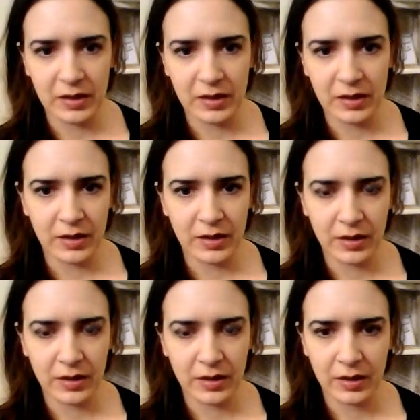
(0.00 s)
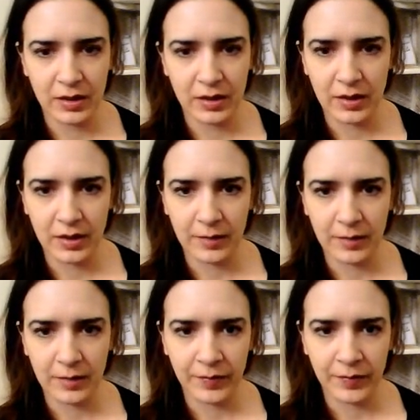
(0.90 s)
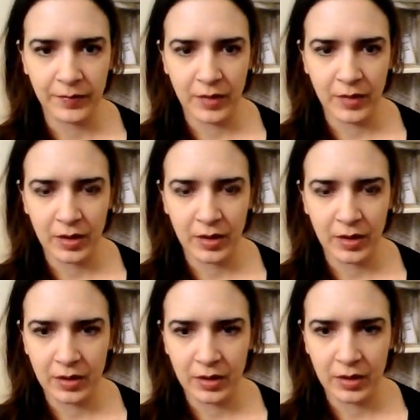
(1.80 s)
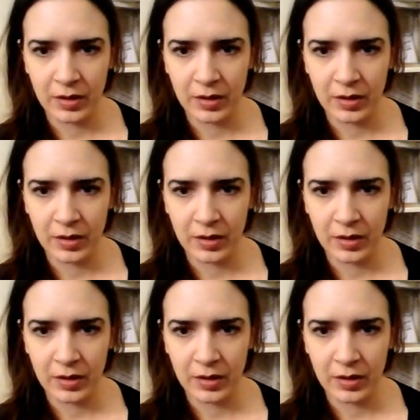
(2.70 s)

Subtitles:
(no one is talking)